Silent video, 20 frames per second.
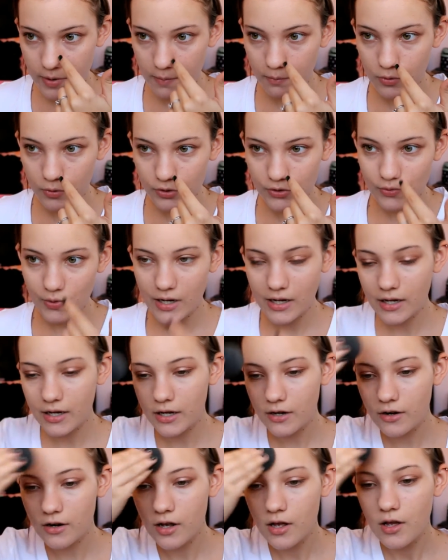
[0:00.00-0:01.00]
2 pimples right
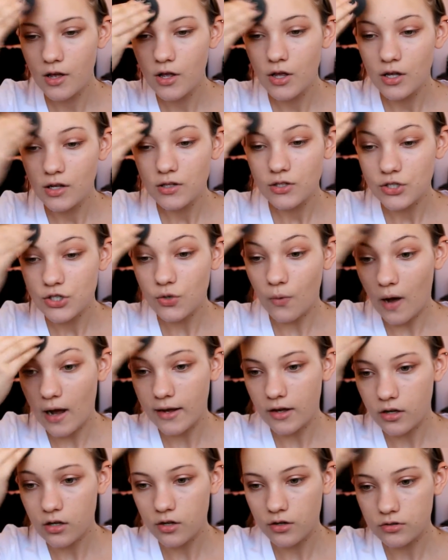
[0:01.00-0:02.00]
here, so
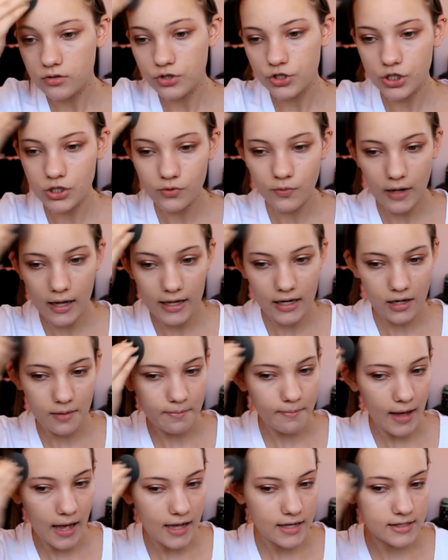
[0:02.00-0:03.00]
I couldn't do
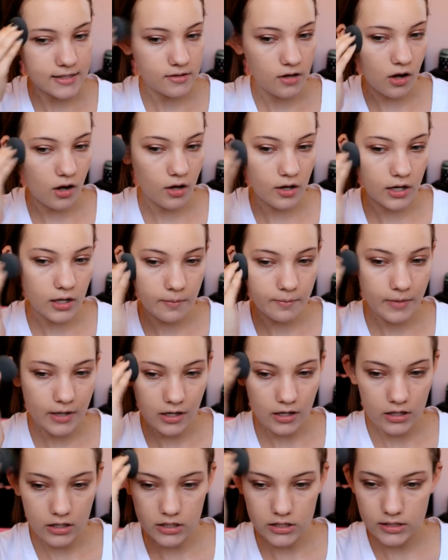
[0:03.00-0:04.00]
any mask on it
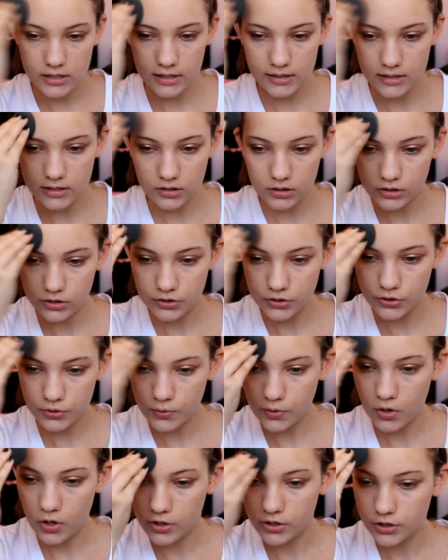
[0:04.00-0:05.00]
because that's a little
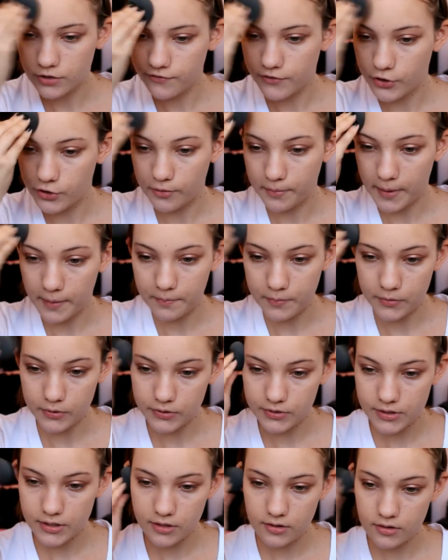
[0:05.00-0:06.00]
too harsh for your
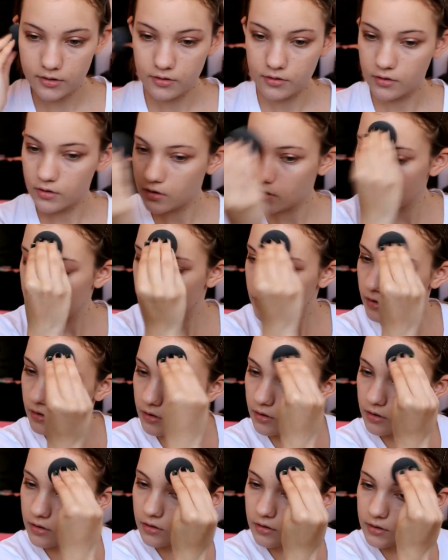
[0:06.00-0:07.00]
pimples.
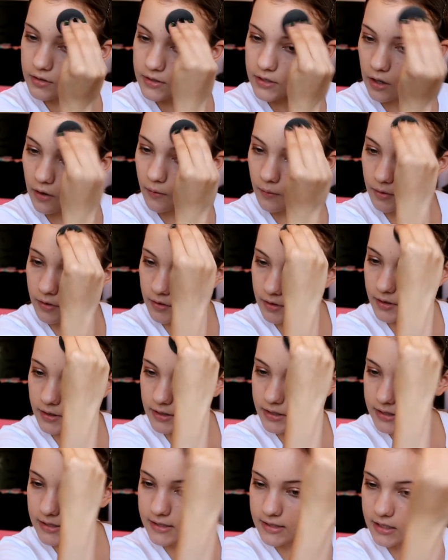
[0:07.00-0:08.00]
So,
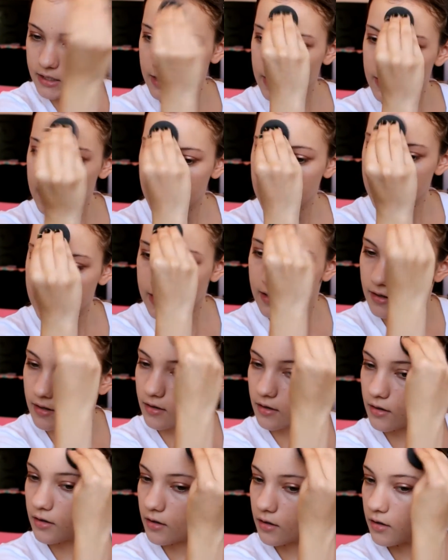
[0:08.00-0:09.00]
excuse
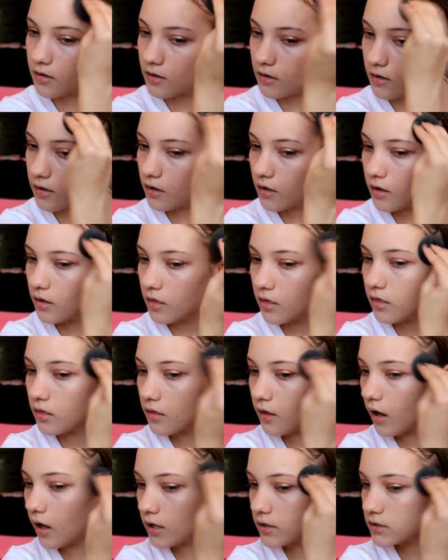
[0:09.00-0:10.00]

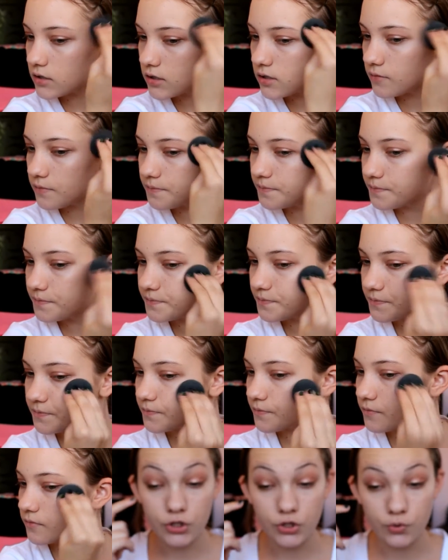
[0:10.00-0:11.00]
that.
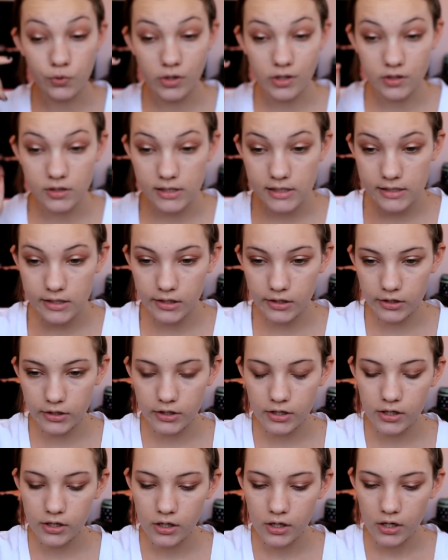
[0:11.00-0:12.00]
And do
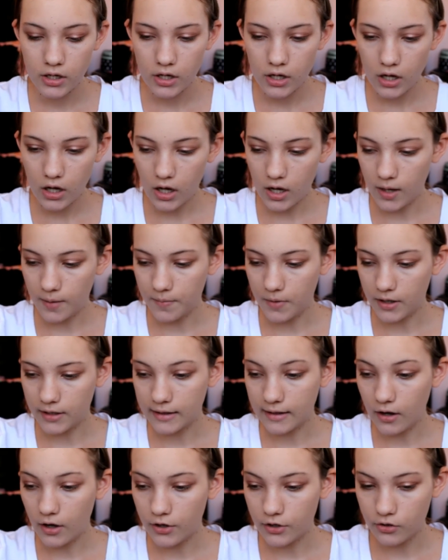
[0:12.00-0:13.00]
concealer
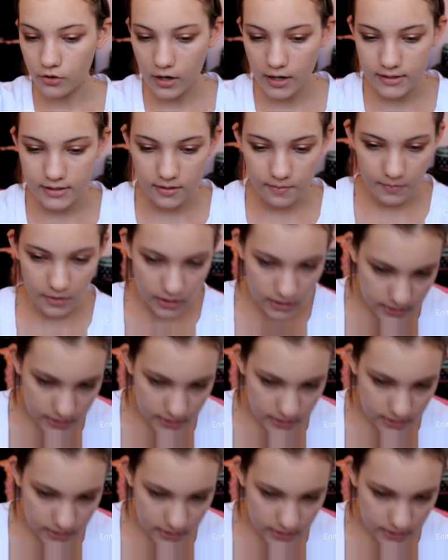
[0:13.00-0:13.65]
on the under eyes. I'm